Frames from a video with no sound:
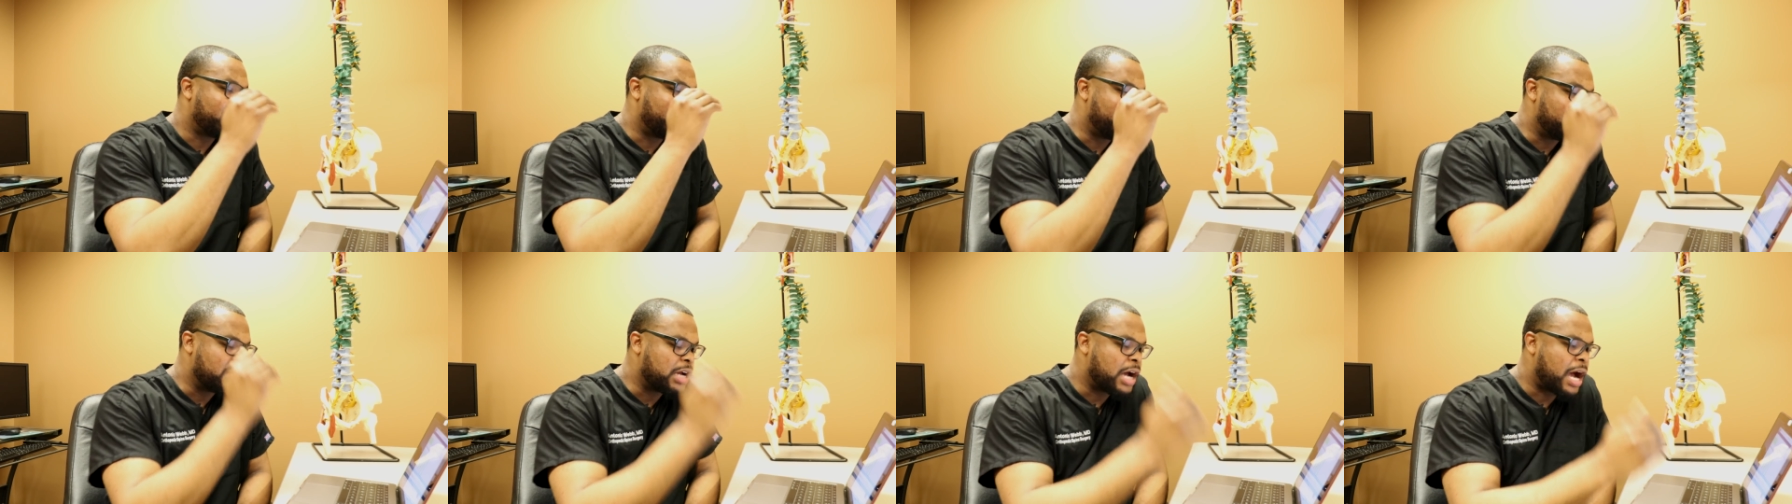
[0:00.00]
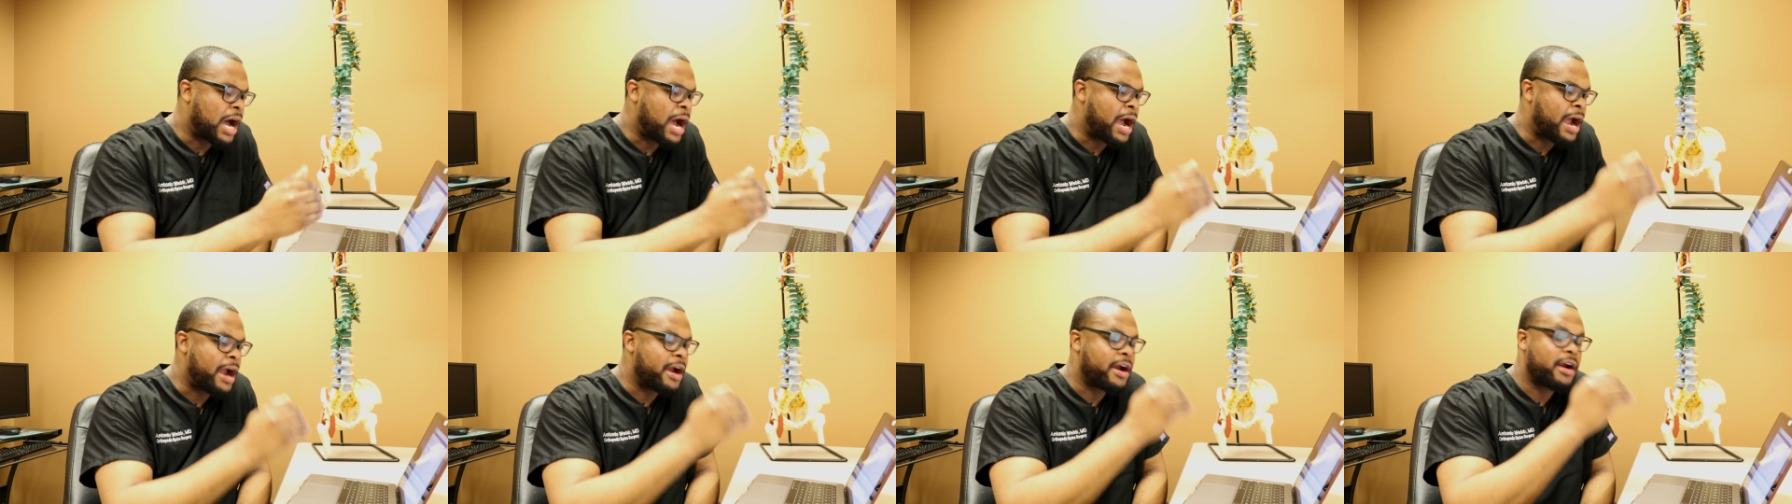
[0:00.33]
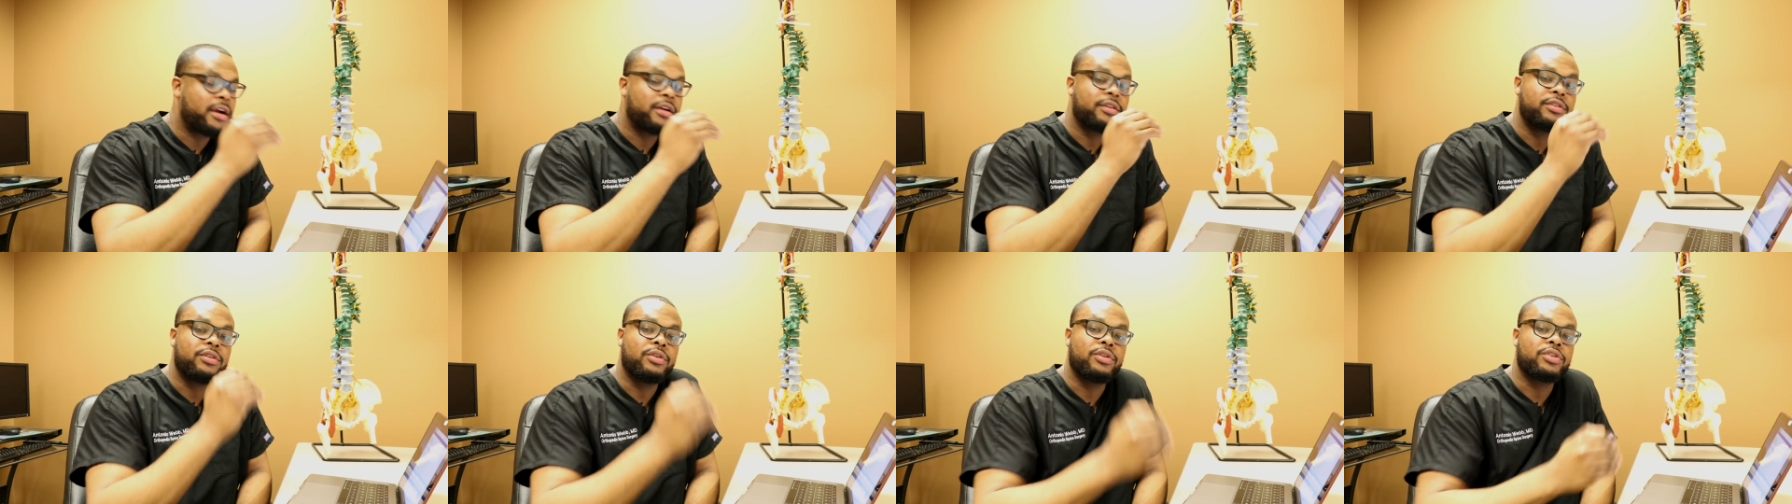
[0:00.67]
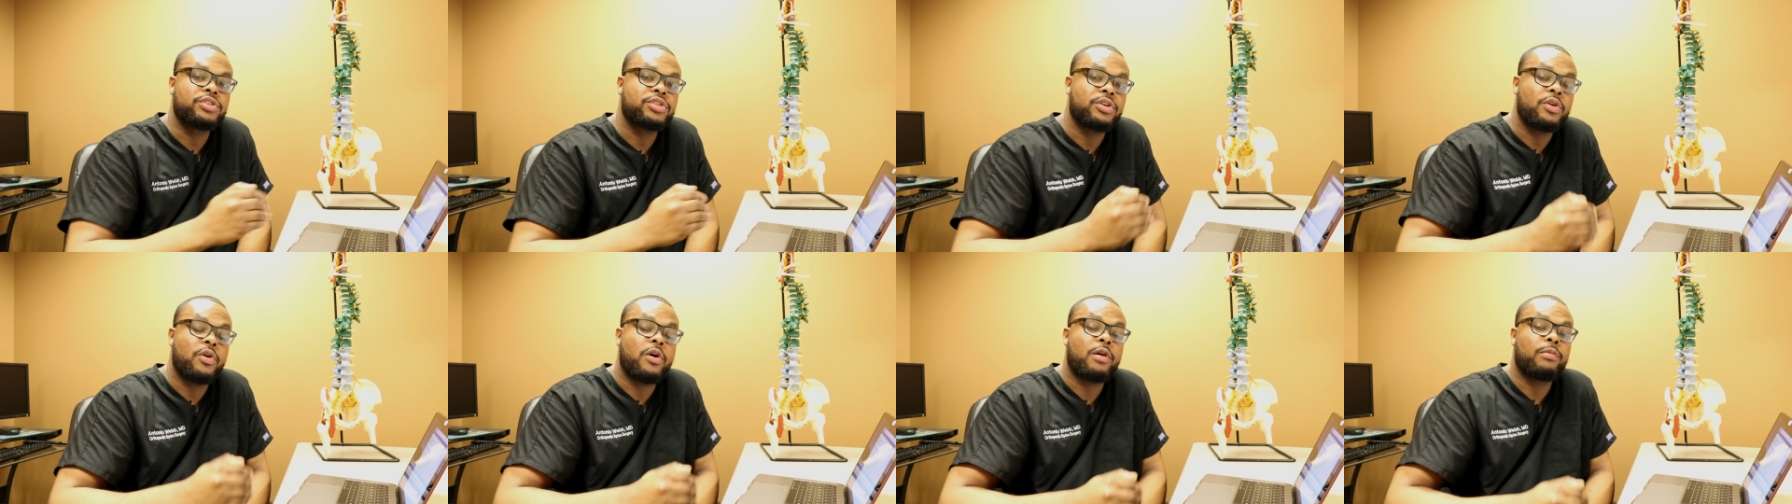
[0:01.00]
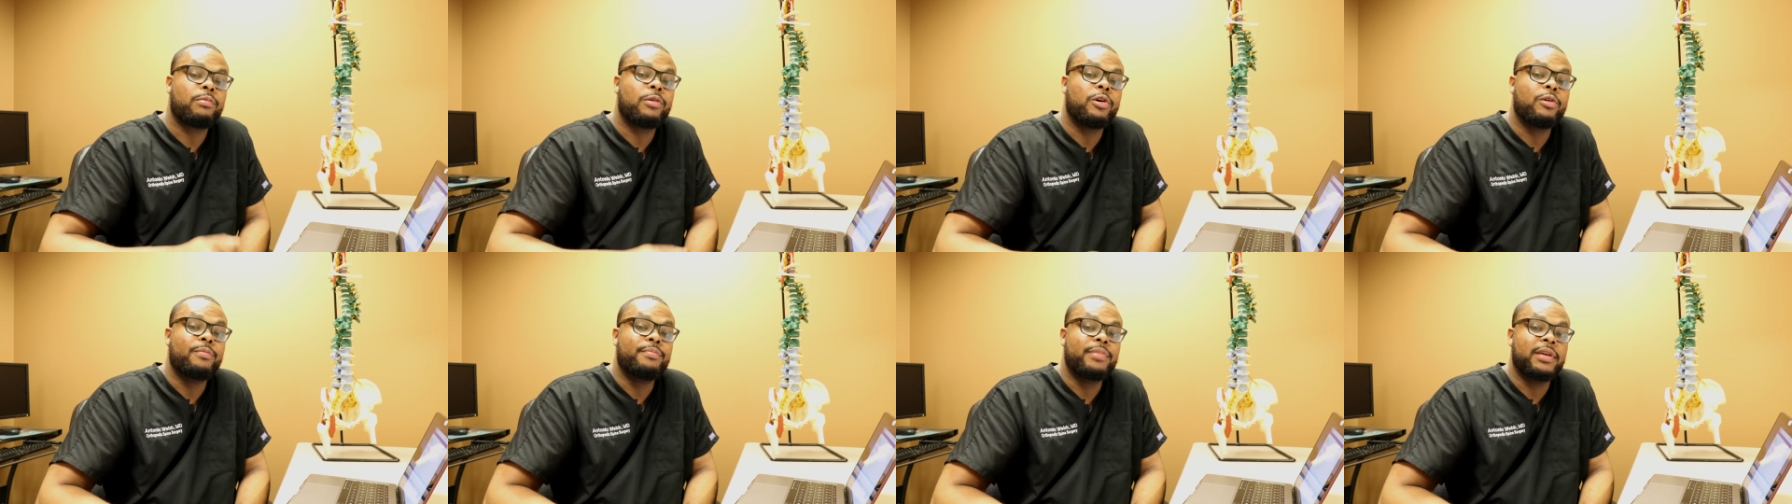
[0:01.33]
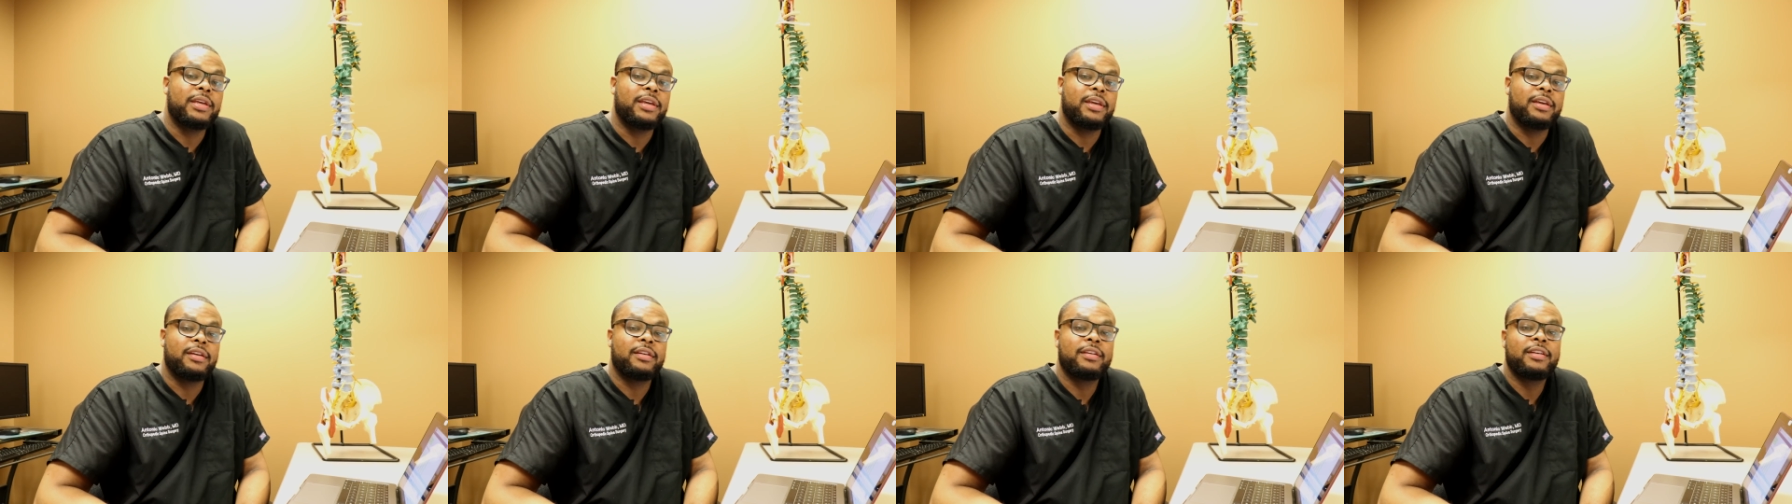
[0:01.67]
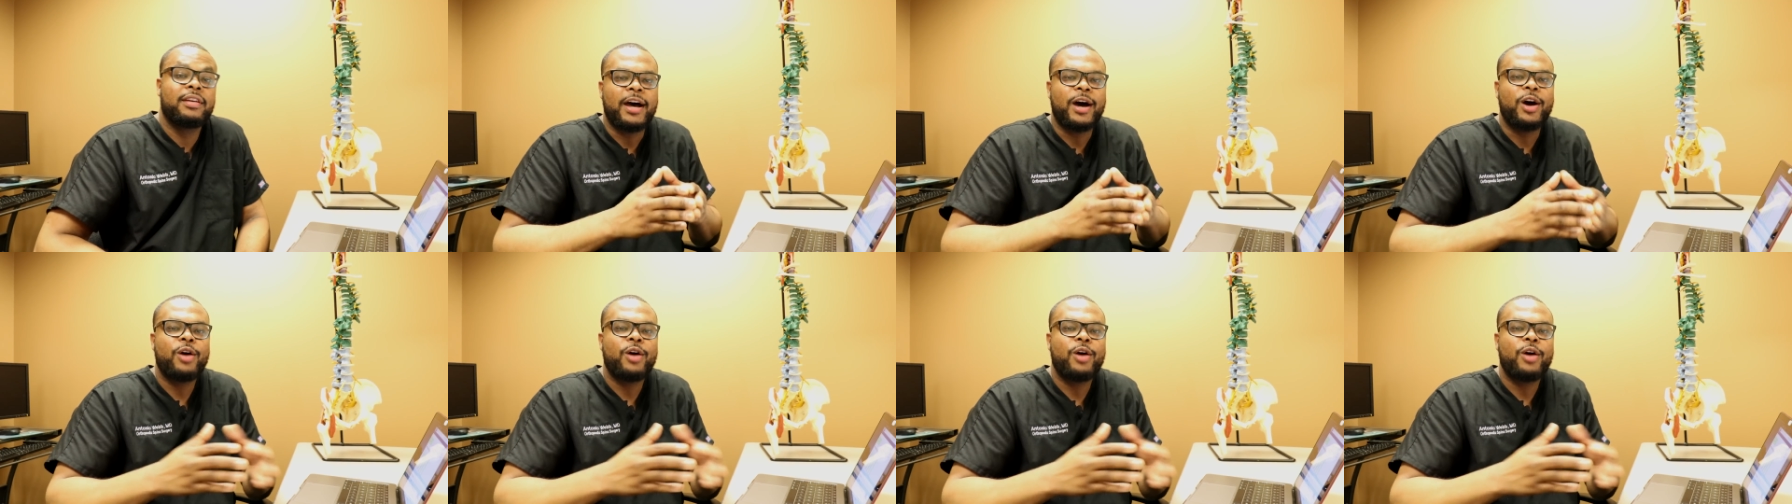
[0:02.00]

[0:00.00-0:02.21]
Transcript: and higher your score will be.